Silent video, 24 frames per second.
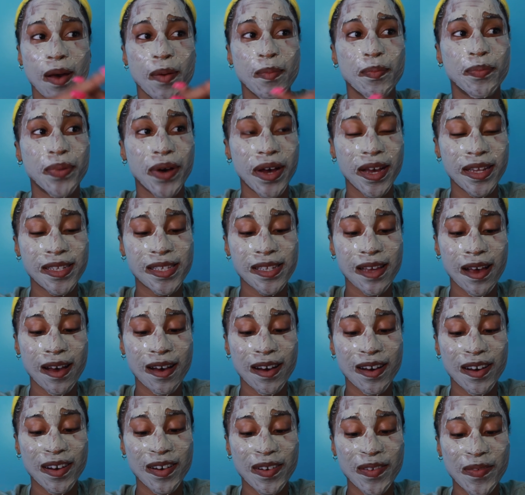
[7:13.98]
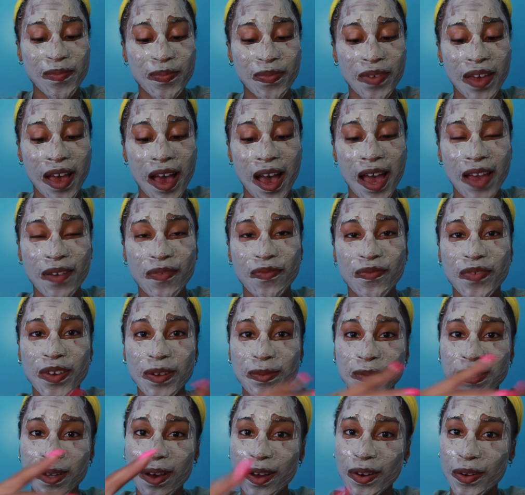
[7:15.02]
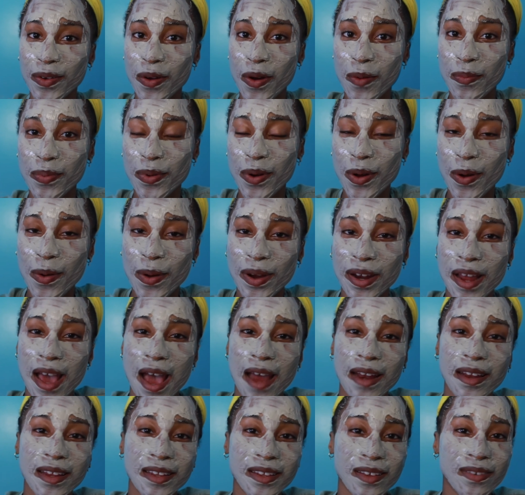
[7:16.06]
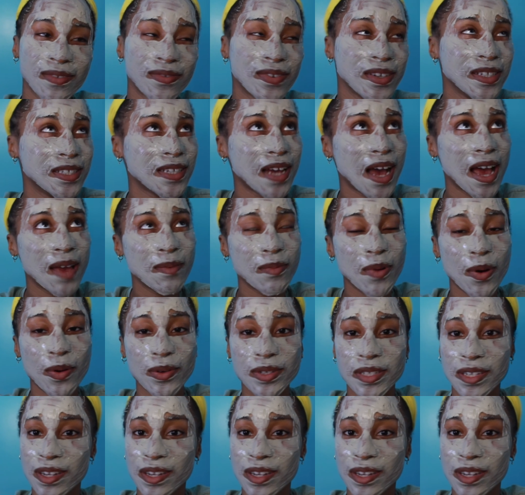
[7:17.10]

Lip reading: But I filmed it on a GoPro and I had it in the fisheye mode,